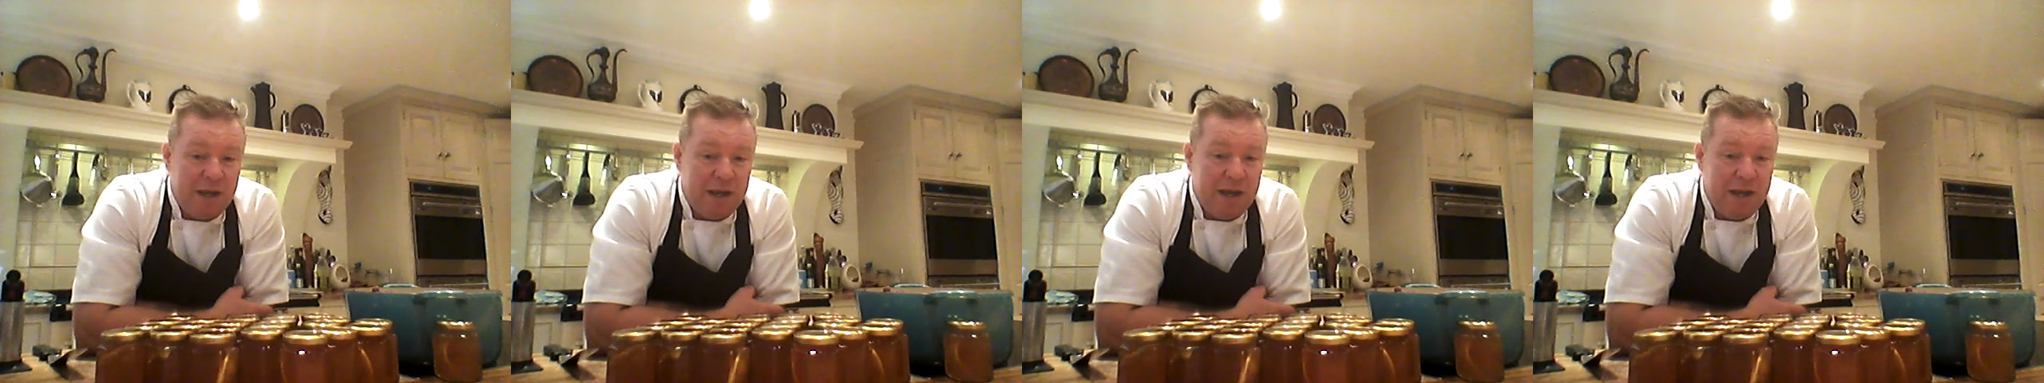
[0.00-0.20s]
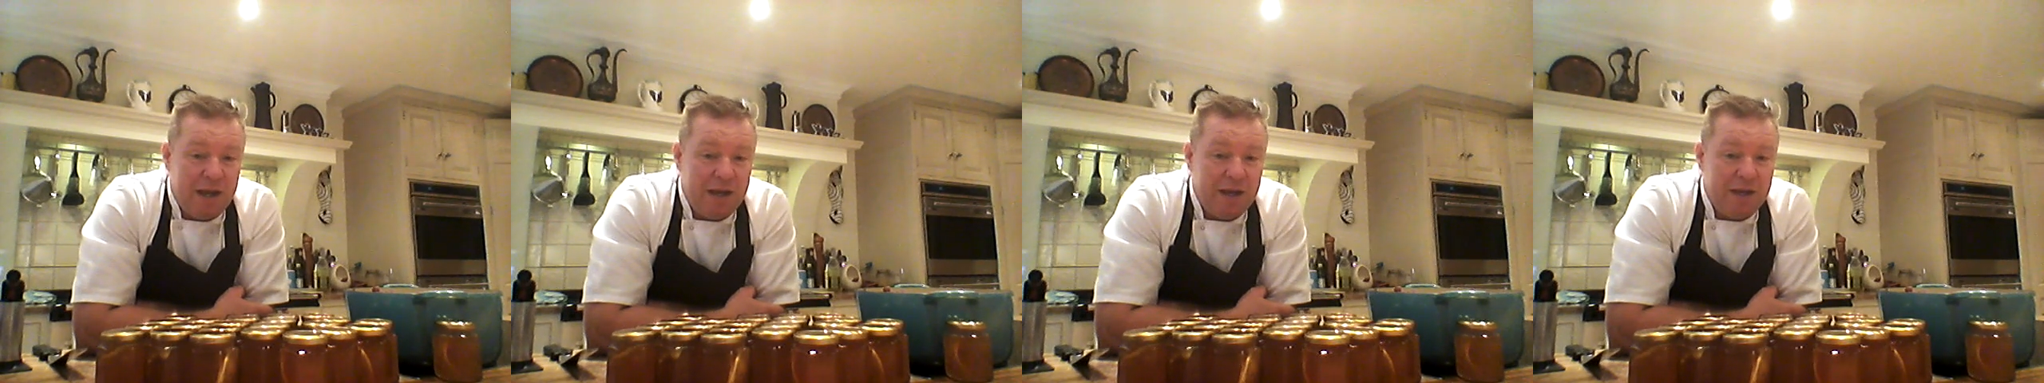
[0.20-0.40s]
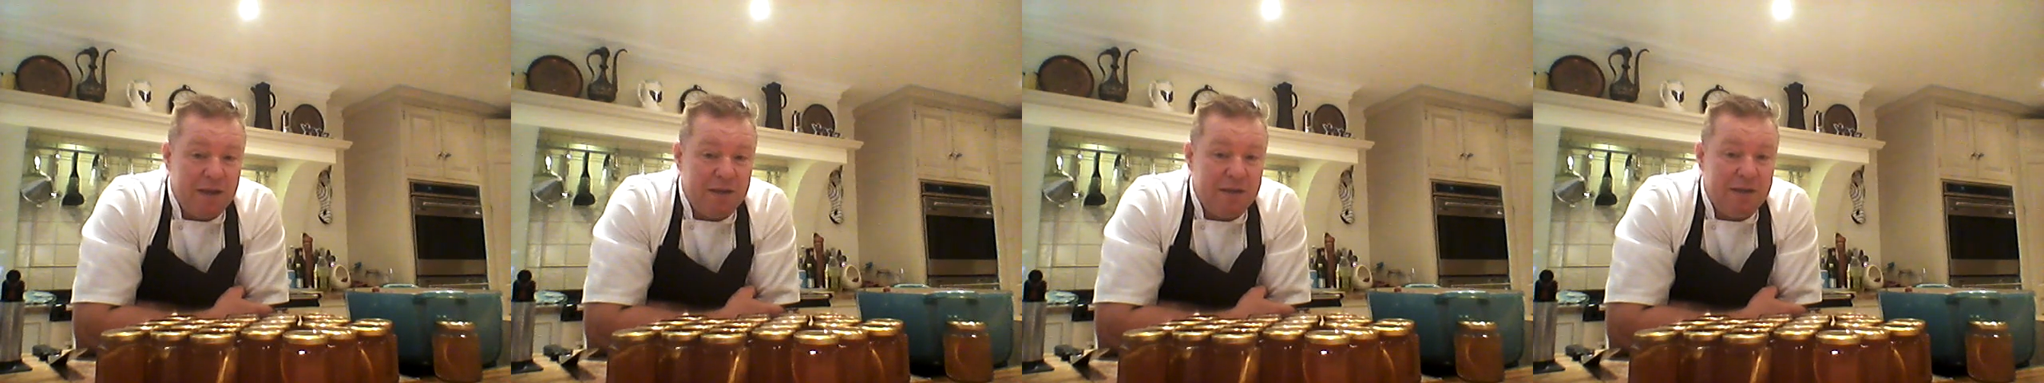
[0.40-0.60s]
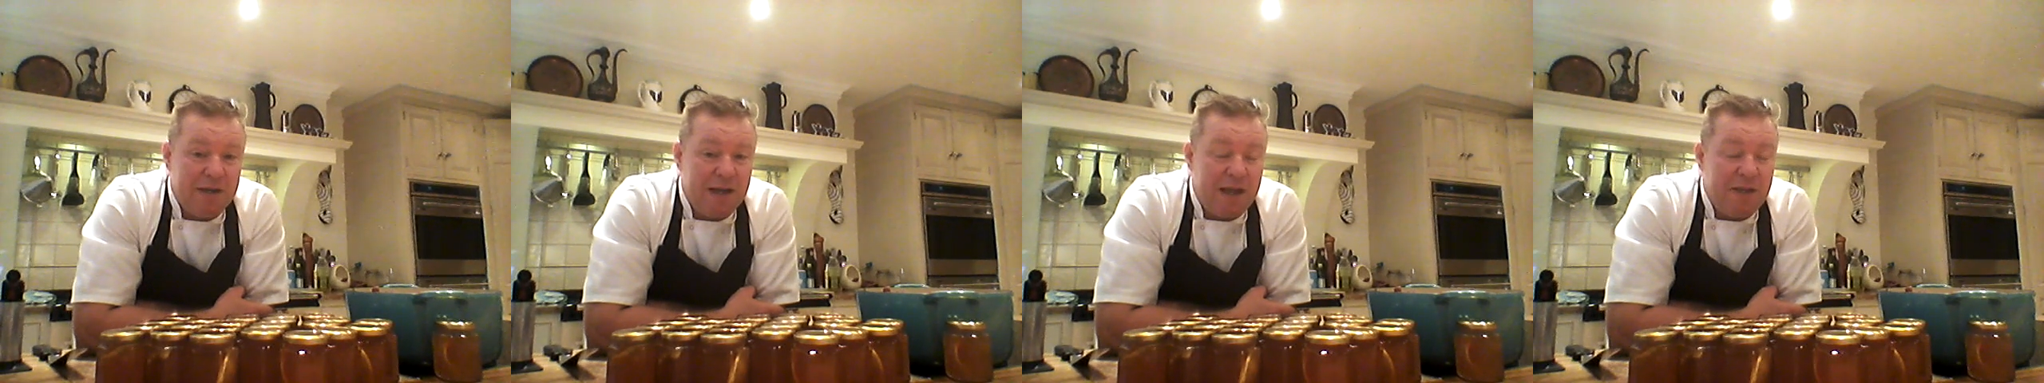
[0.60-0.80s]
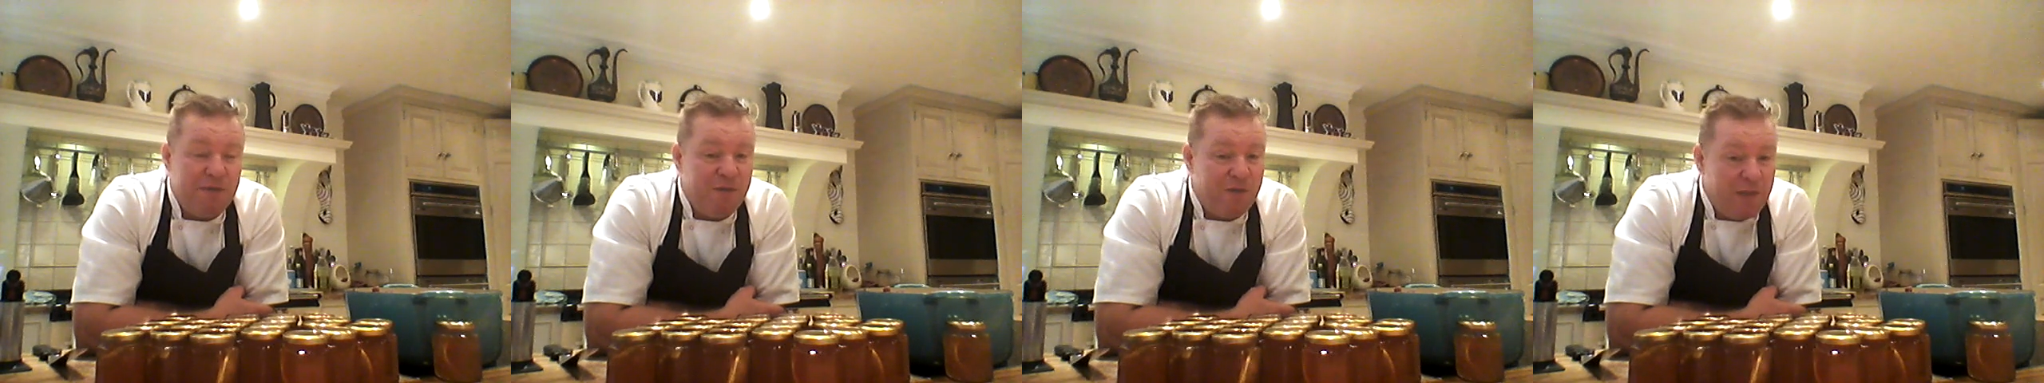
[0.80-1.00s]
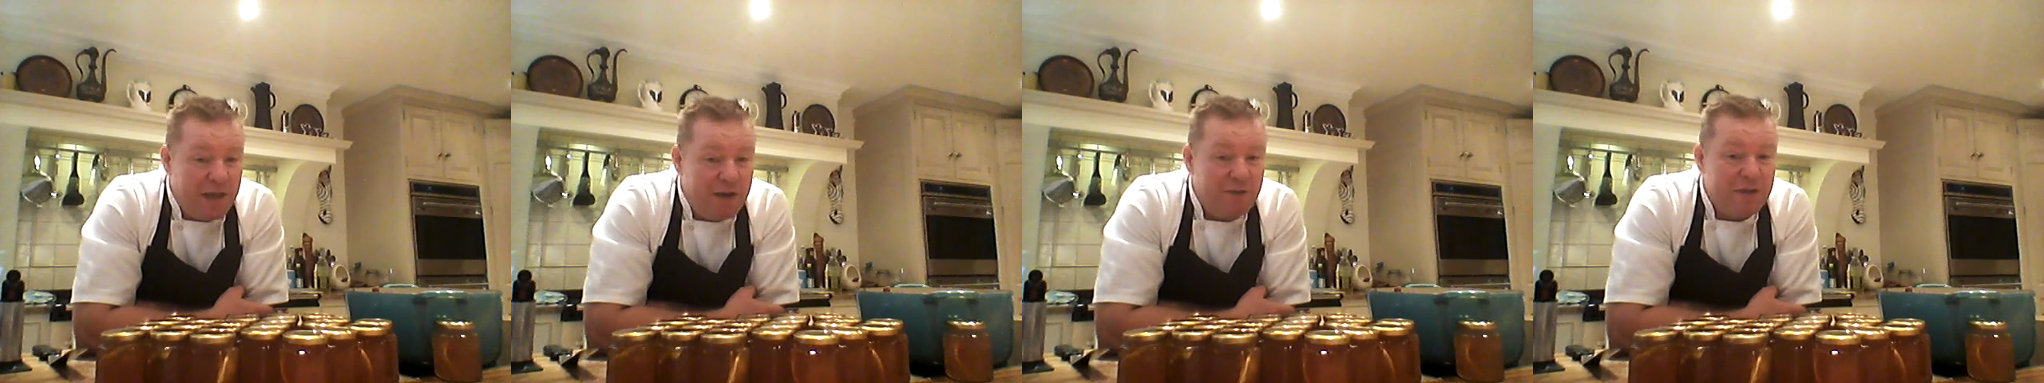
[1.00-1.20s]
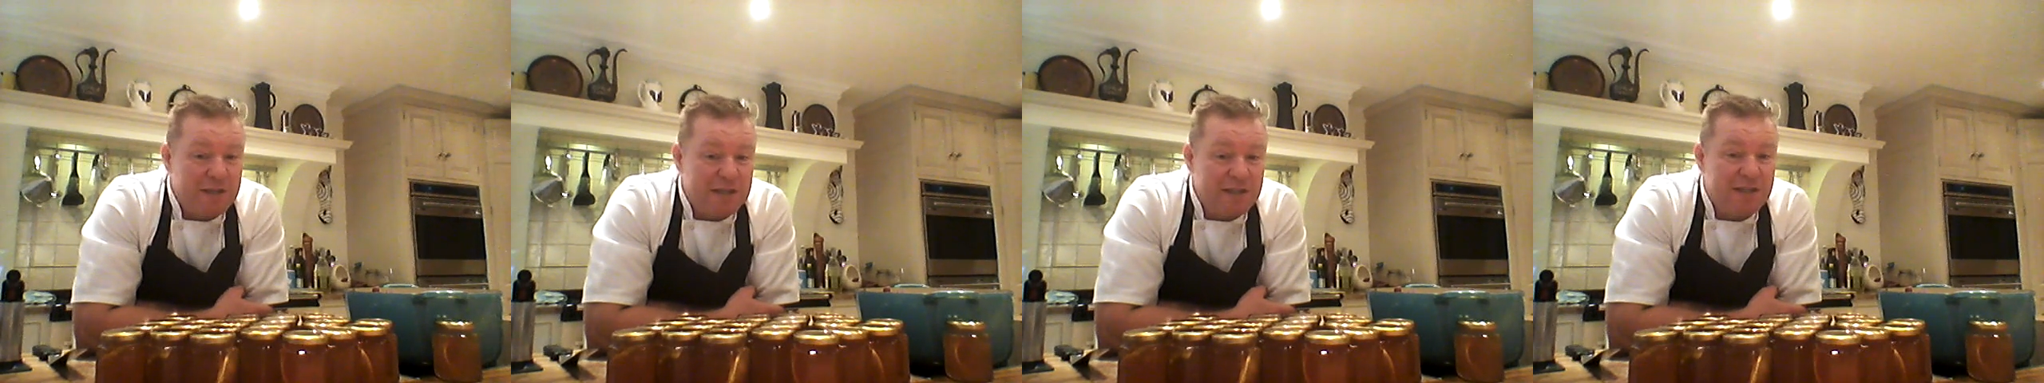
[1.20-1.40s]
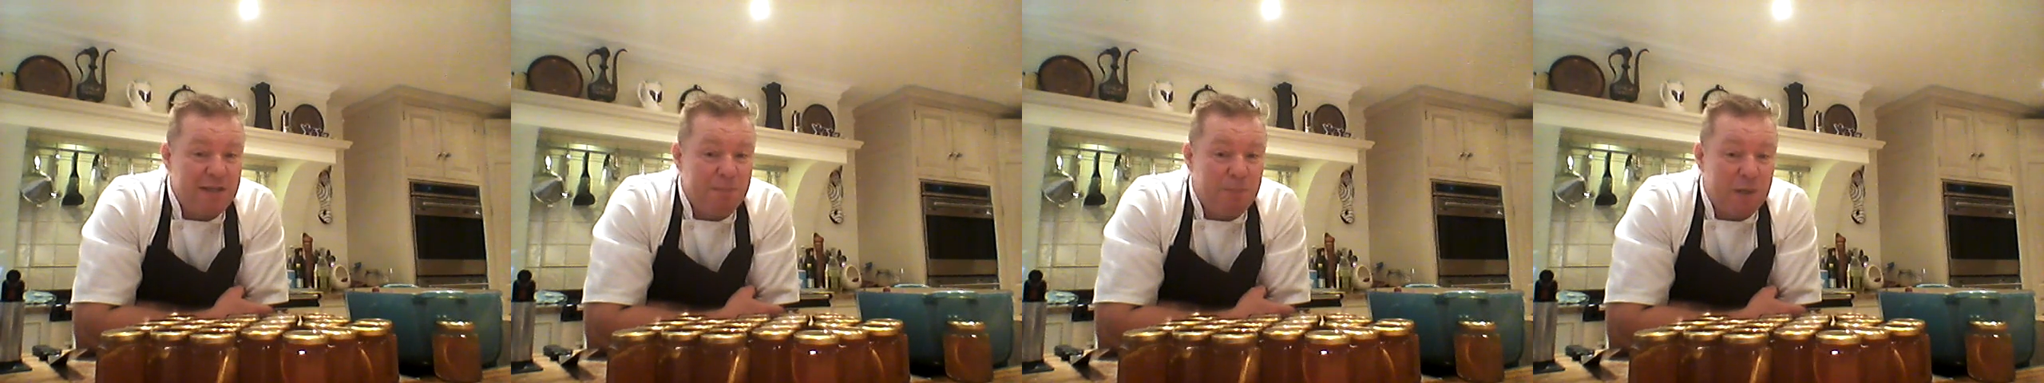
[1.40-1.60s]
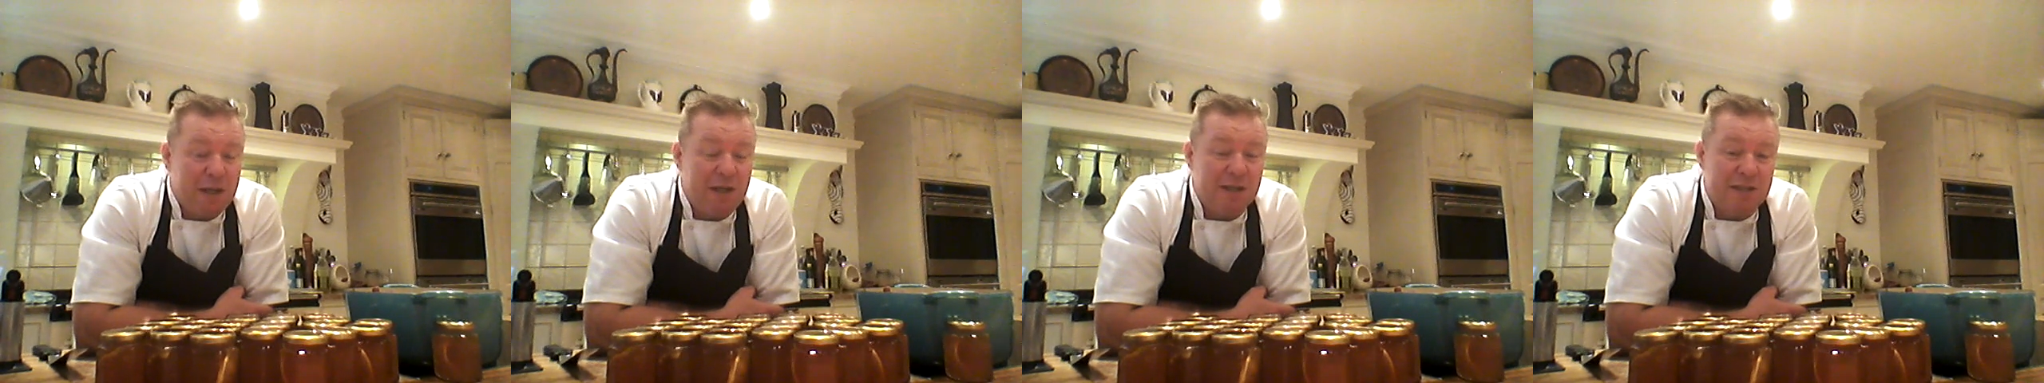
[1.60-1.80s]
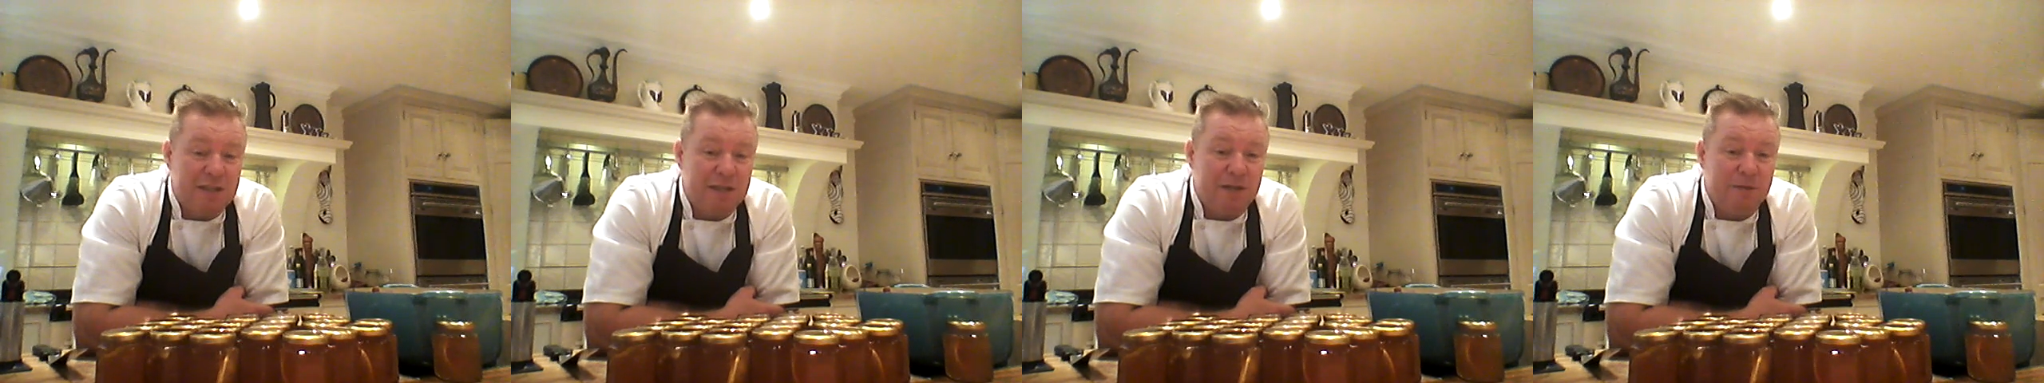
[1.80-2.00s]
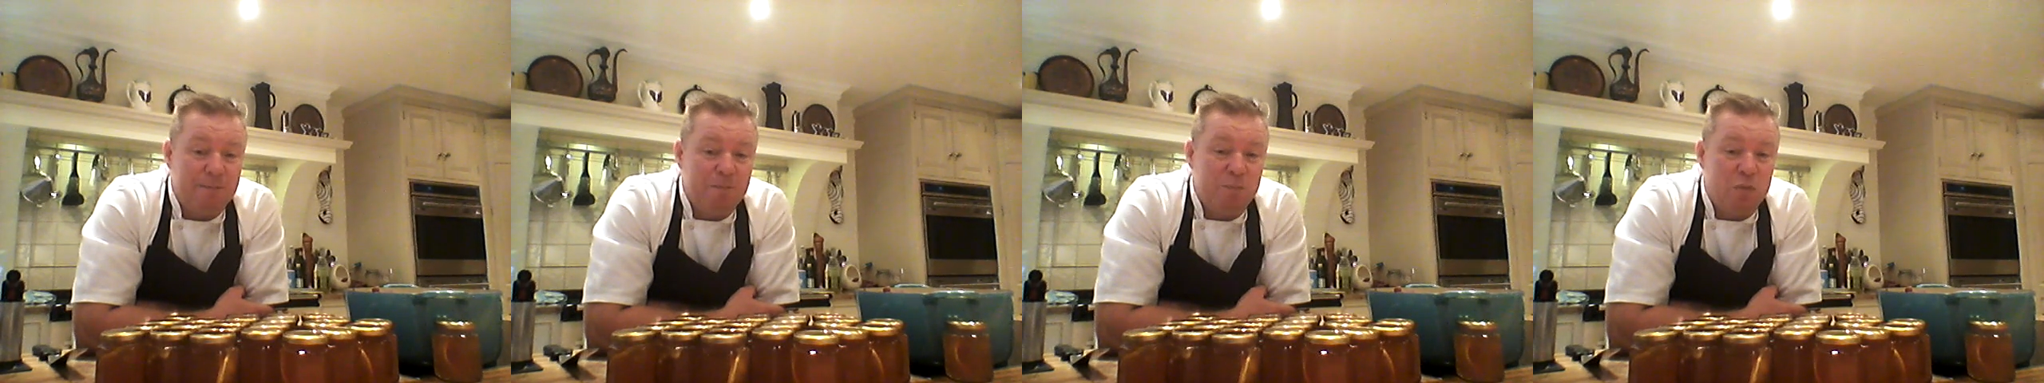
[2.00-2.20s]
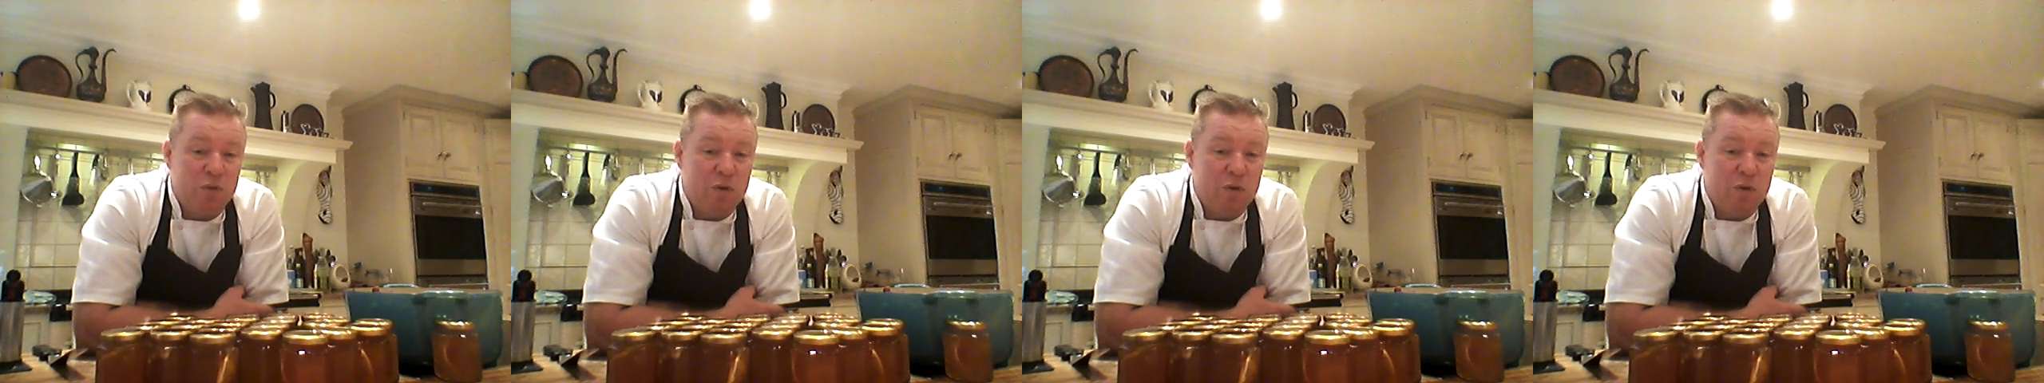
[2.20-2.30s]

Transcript: And there is a simple answer.